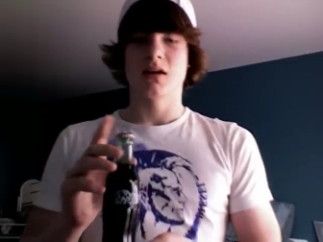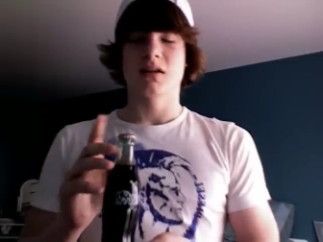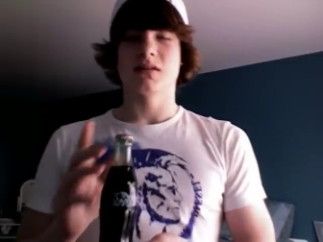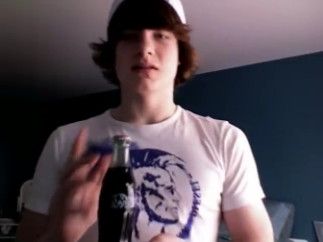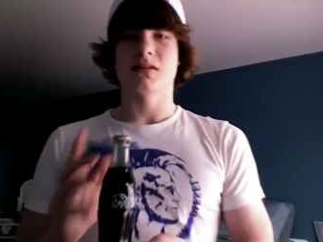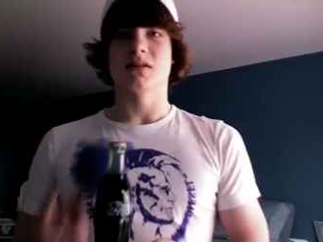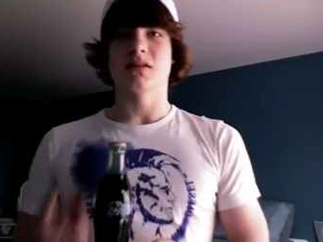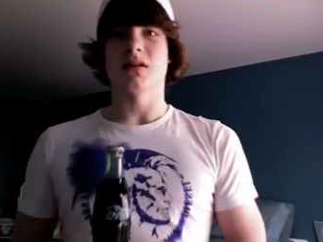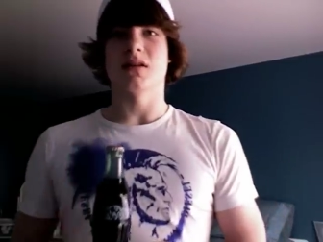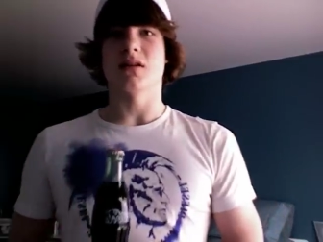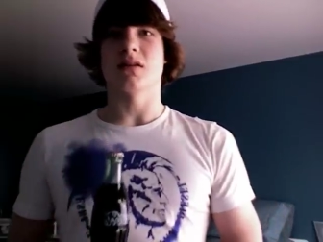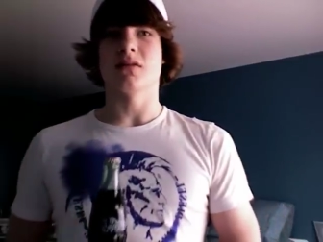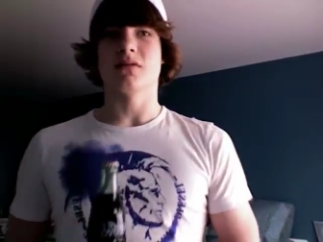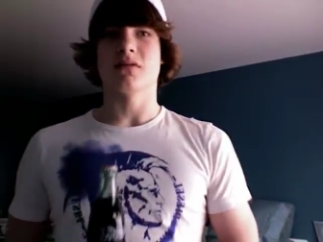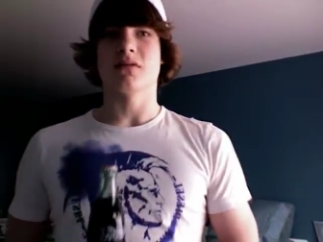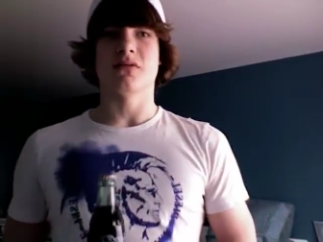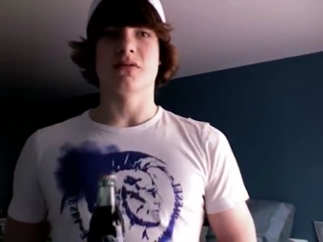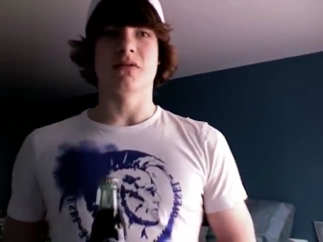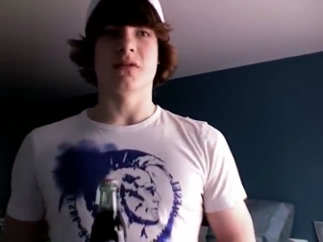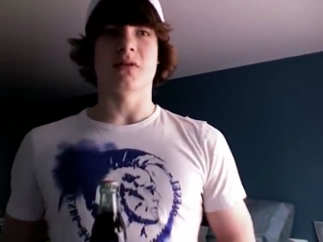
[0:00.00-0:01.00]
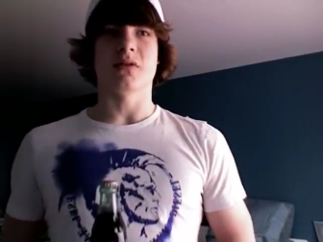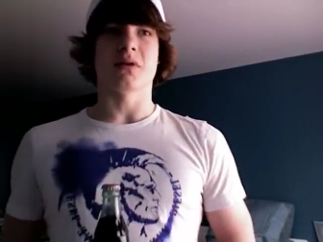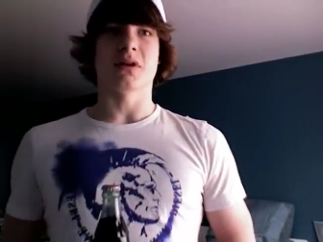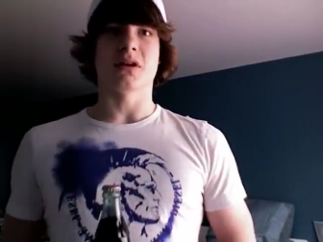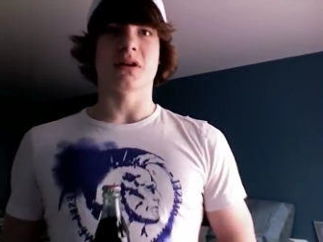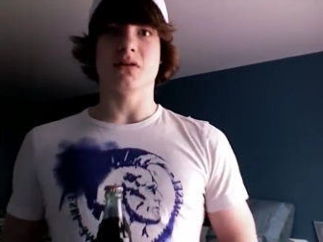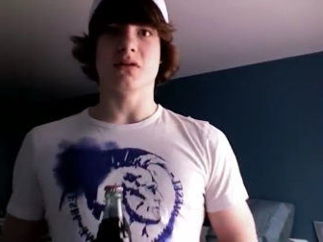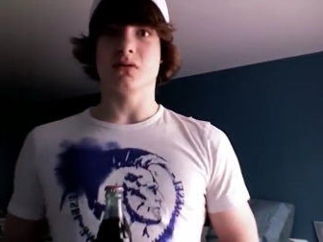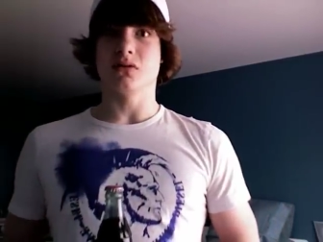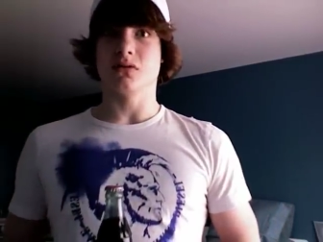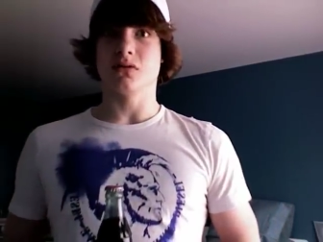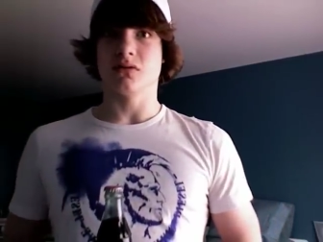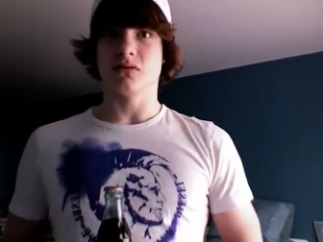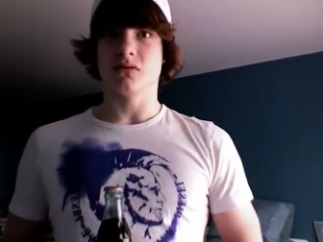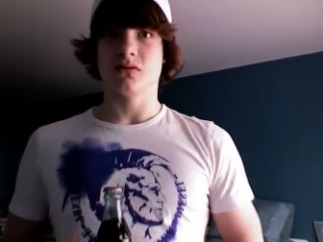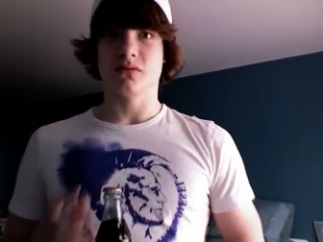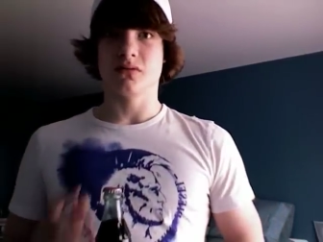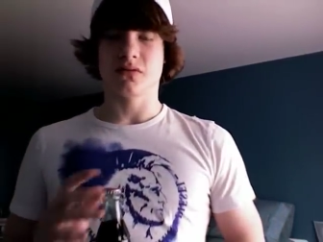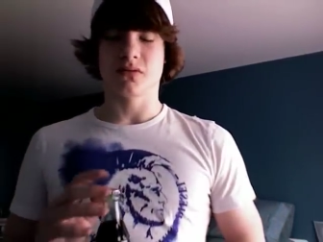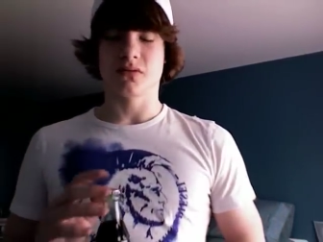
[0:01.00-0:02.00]
it's not very good
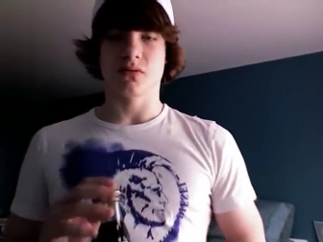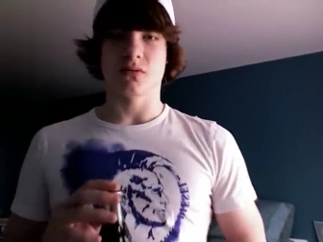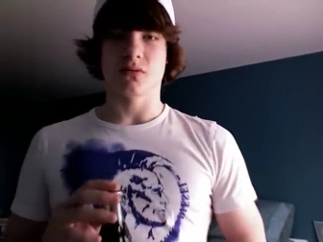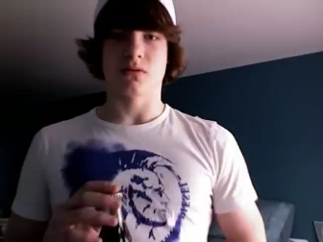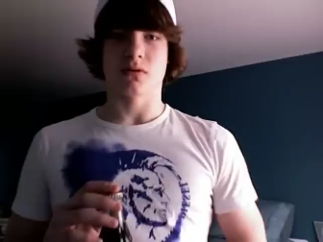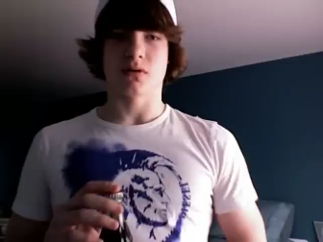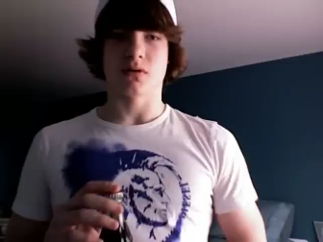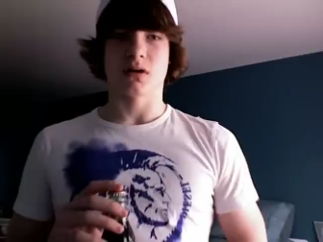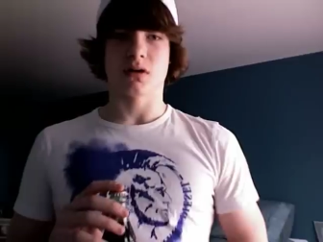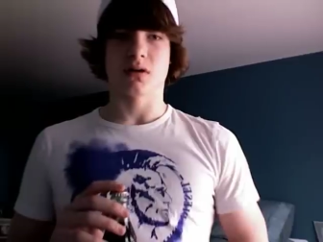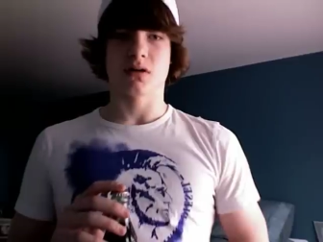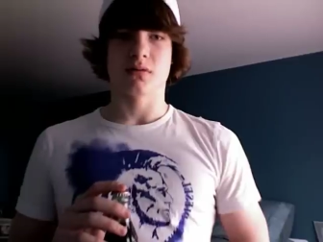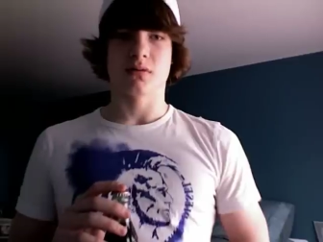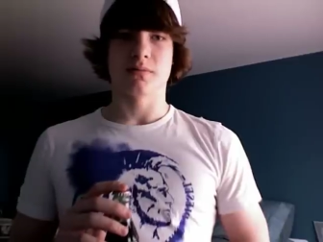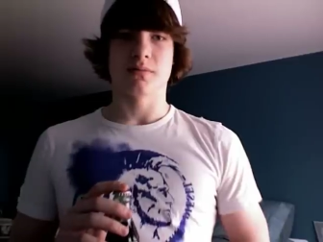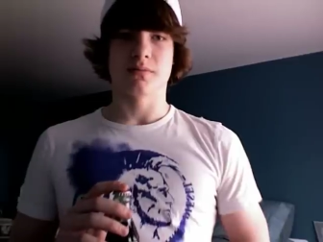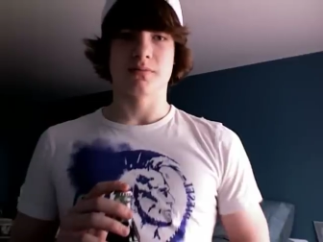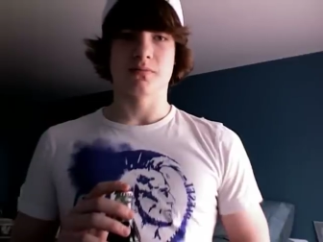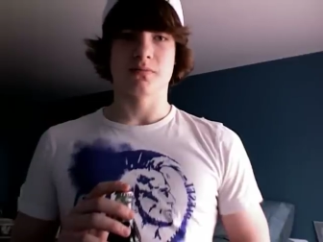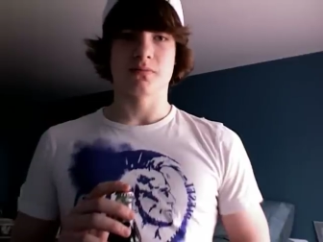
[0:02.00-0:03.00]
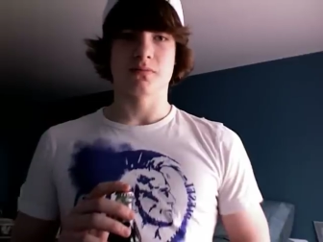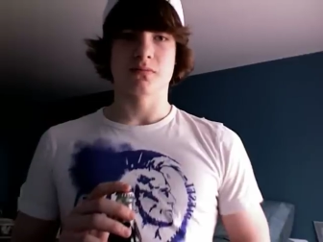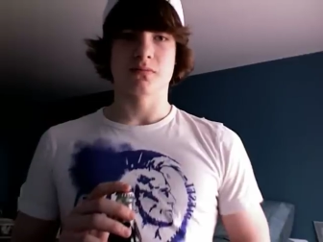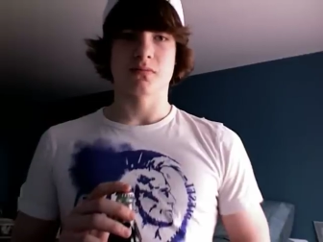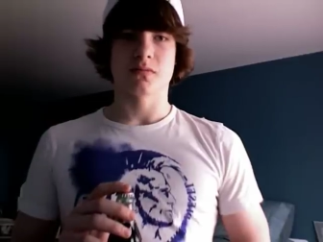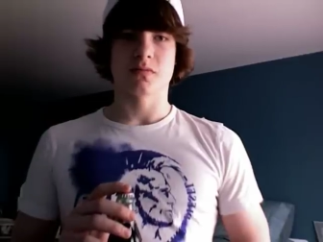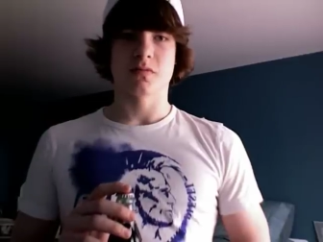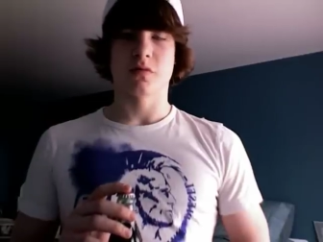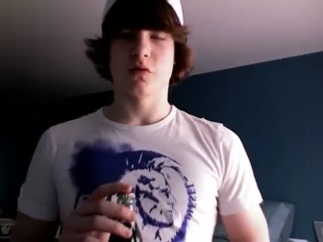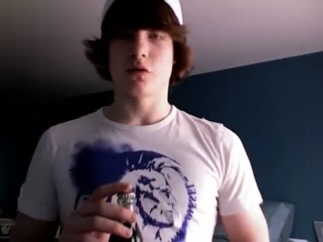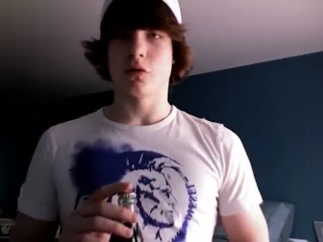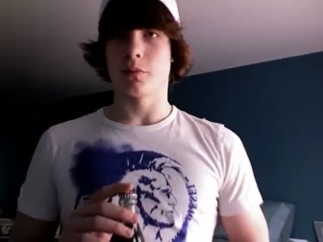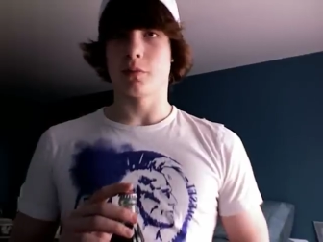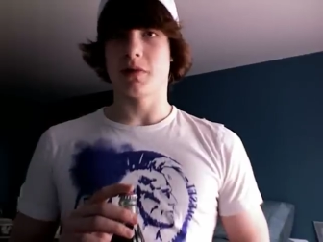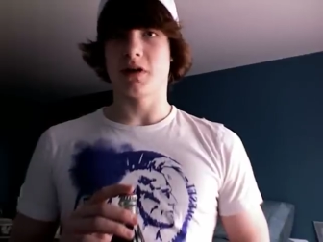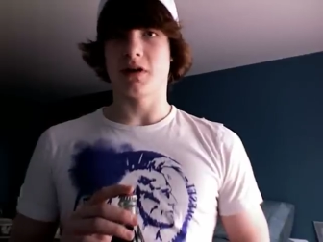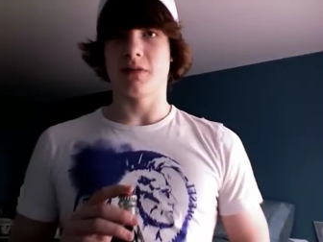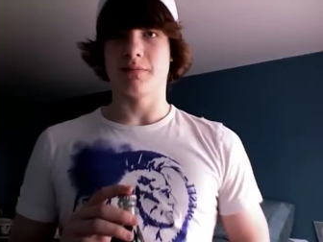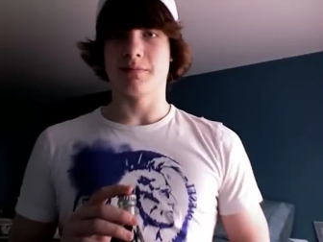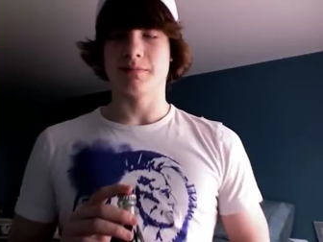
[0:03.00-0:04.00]
for um, for
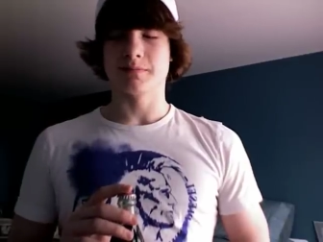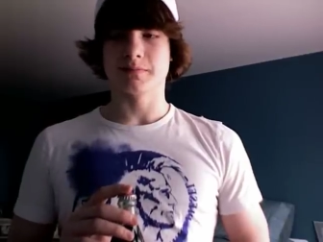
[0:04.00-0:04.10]
me.